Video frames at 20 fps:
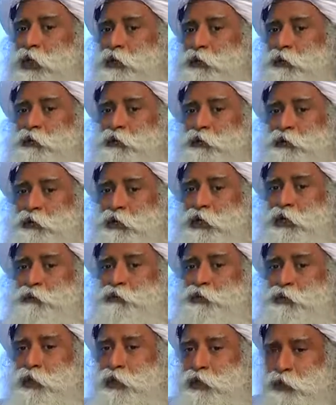not going to
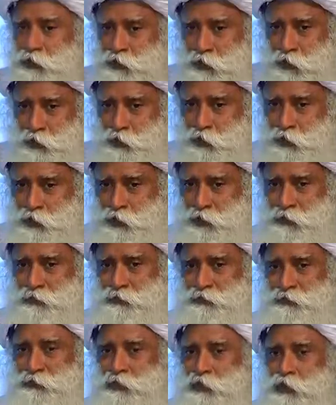come to any solution.
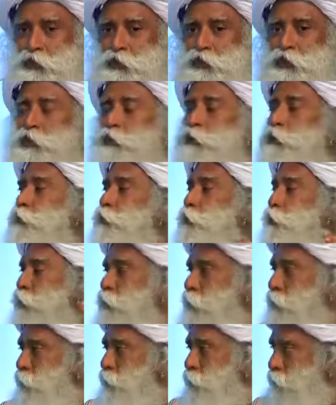You're only going to
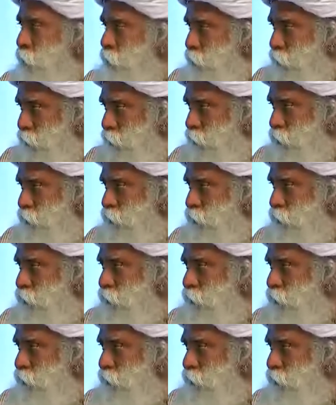talk about the problem.